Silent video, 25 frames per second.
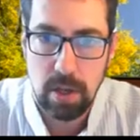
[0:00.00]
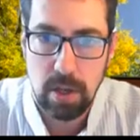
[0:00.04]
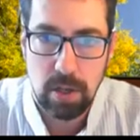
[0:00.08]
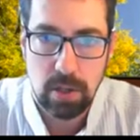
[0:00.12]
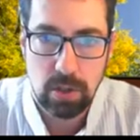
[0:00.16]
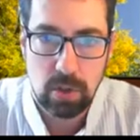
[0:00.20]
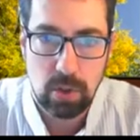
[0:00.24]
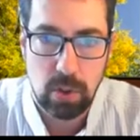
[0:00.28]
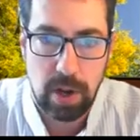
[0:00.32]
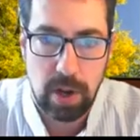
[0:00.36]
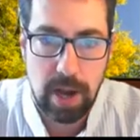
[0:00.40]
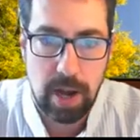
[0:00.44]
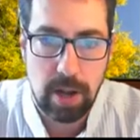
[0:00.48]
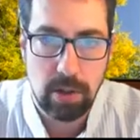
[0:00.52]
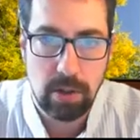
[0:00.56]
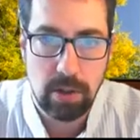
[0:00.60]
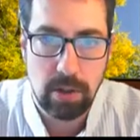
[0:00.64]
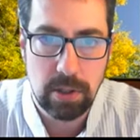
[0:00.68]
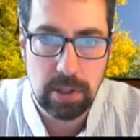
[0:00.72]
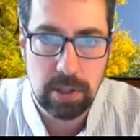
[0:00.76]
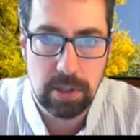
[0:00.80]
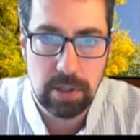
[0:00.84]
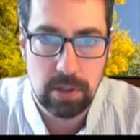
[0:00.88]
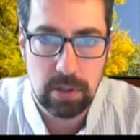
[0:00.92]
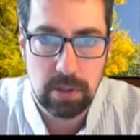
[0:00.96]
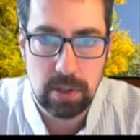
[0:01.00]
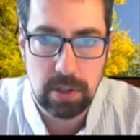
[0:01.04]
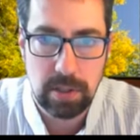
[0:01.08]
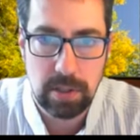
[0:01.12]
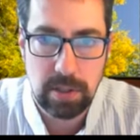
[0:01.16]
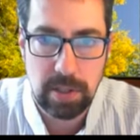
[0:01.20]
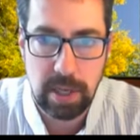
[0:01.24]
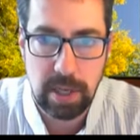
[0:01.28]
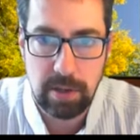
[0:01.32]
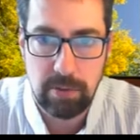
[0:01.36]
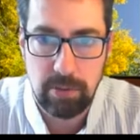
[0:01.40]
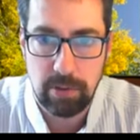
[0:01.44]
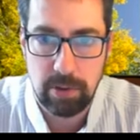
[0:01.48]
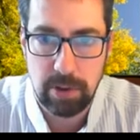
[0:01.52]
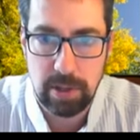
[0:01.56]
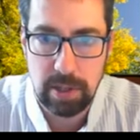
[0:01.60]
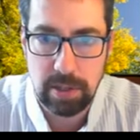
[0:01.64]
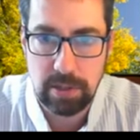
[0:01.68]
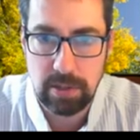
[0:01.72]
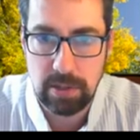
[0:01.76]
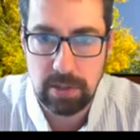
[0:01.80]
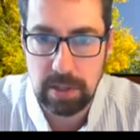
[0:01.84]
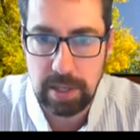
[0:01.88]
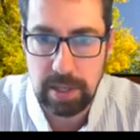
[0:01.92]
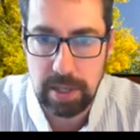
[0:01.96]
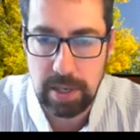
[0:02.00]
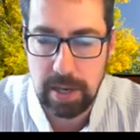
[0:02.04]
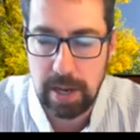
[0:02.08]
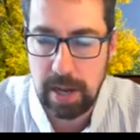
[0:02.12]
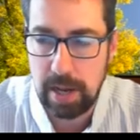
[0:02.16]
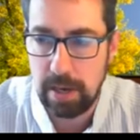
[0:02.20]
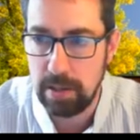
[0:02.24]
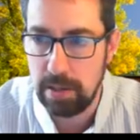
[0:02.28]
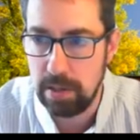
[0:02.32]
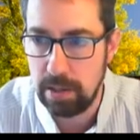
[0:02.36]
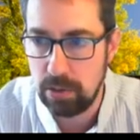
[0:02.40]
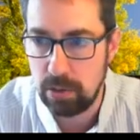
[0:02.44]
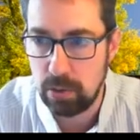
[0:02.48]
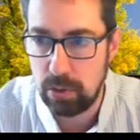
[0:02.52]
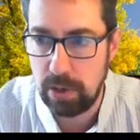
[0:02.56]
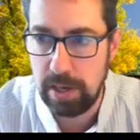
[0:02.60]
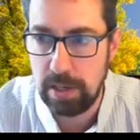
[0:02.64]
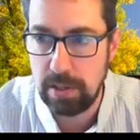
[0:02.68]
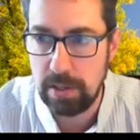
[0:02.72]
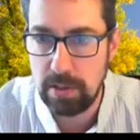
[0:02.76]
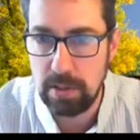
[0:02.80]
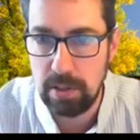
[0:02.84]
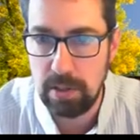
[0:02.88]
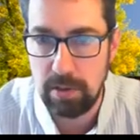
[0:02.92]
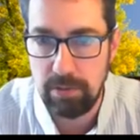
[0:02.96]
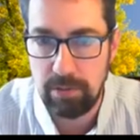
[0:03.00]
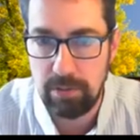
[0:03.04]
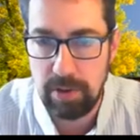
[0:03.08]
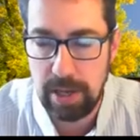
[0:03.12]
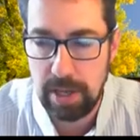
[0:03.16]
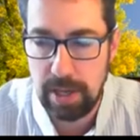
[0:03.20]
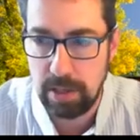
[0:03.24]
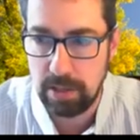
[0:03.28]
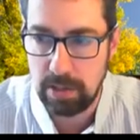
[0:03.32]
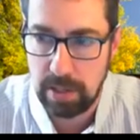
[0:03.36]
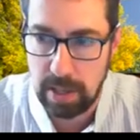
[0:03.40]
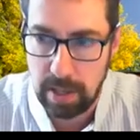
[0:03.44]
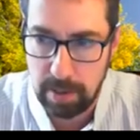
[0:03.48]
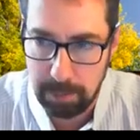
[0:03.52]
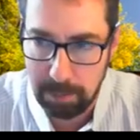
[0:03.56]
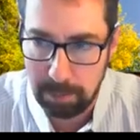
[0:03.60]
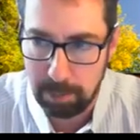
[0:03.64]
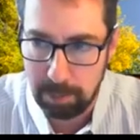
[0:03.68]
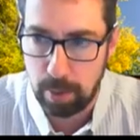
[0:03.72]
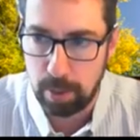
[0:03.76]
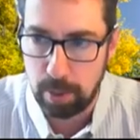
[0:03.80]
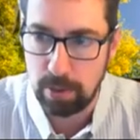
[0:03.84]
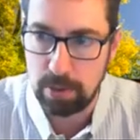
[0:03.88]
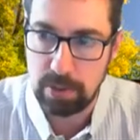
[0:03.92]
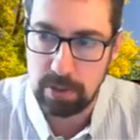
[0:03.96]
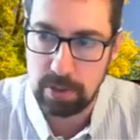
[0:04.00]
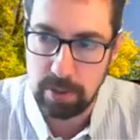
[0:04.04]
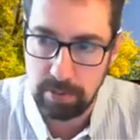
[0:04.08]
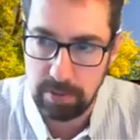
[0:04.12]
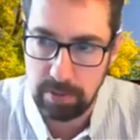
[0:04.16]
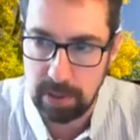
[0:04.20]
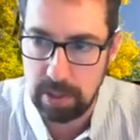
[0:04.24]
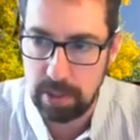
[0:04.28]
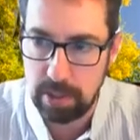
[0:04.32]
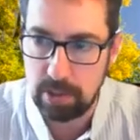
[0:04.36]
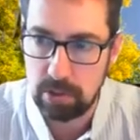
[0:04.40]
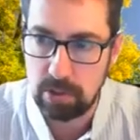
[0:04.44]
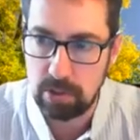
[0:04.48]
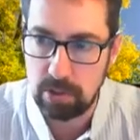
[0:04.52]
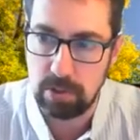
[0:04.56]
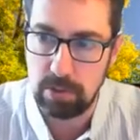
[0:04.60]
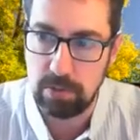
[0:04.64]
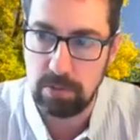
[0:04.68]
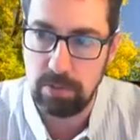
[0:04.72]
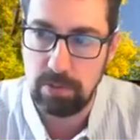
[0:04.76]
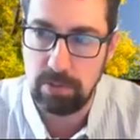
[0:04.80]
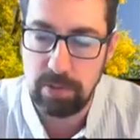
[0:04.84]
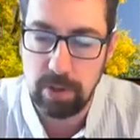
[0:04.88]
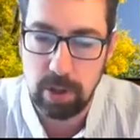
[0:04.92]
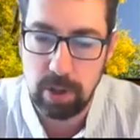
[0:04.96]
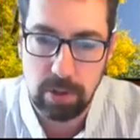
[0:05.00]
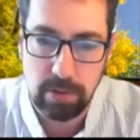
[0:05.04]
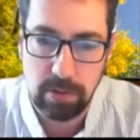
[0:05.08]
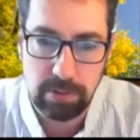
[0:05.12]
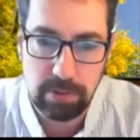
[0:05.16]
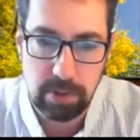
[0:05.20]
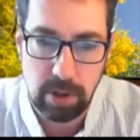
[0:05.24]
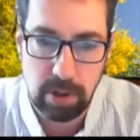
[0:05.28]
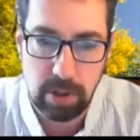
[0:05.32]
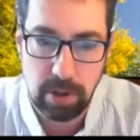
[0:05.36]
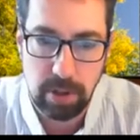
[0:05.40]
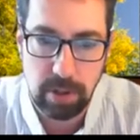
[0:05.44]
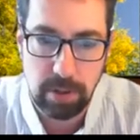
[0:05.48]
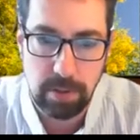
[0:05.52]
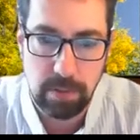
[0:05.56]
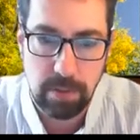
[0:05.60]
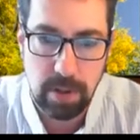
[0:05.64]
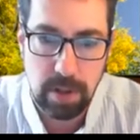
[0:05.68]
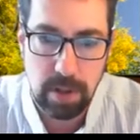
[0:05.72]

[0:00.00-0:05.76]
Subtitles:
So how long is it going to take for this to get out of the transient phase, that burst of initial flow of current?